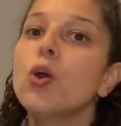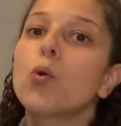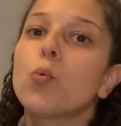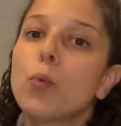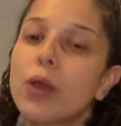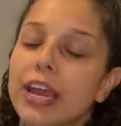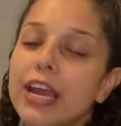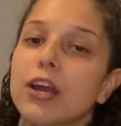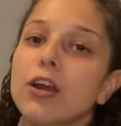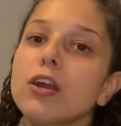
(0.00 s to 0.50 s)

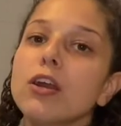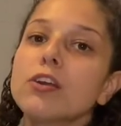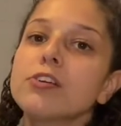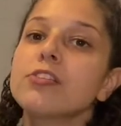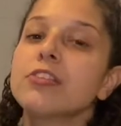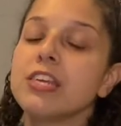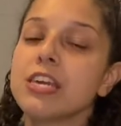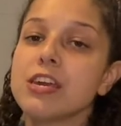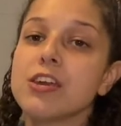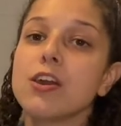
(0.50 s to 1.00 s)
where
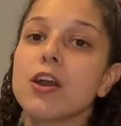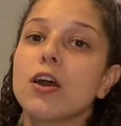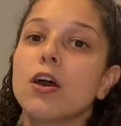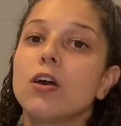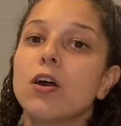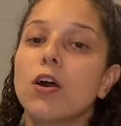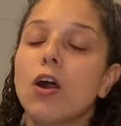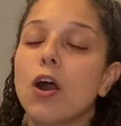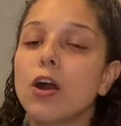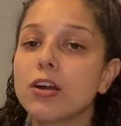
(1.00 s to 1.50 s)
the
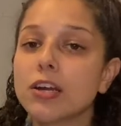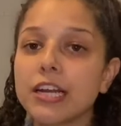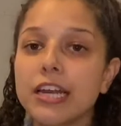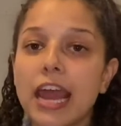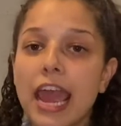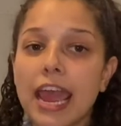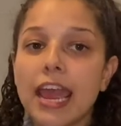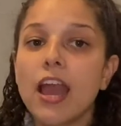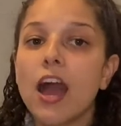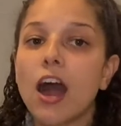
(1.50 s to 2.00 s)

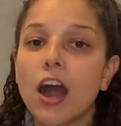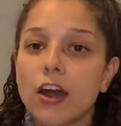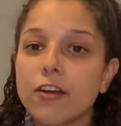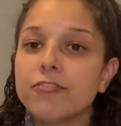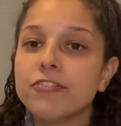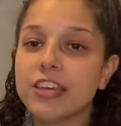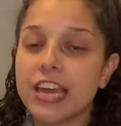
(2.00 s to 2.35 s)
RNA of